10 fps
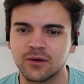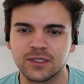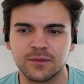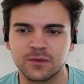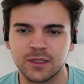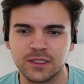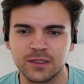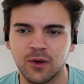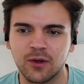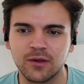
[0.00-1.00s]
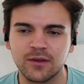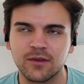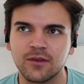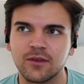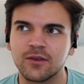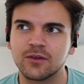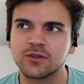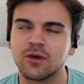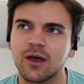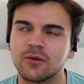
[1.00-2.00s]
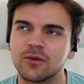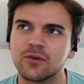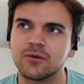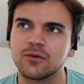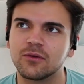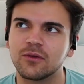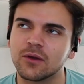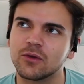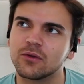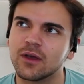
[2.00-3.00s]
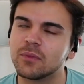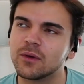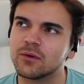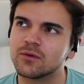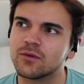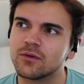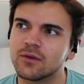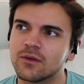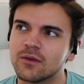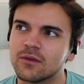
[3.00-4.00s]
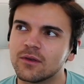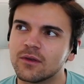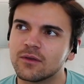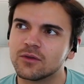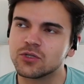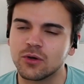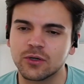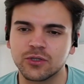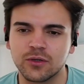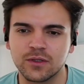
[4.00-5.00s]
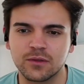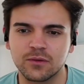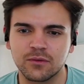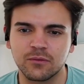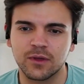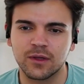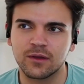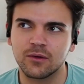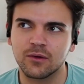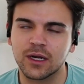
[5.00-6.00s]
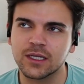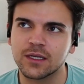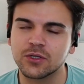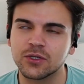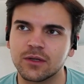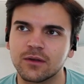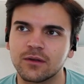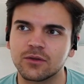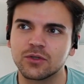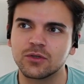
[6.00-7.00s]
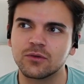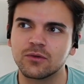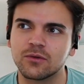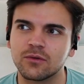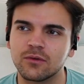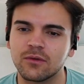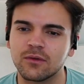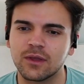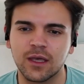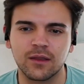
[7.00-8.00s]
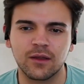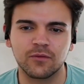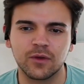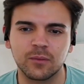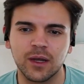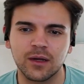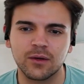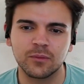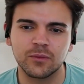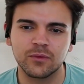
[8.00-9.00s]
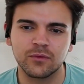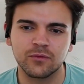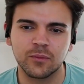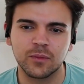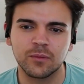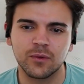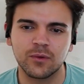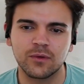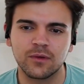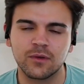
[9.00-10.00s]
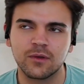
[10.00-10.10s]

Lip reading: our team's been small. So how do you build structures within the organization to get that feedback loop from people?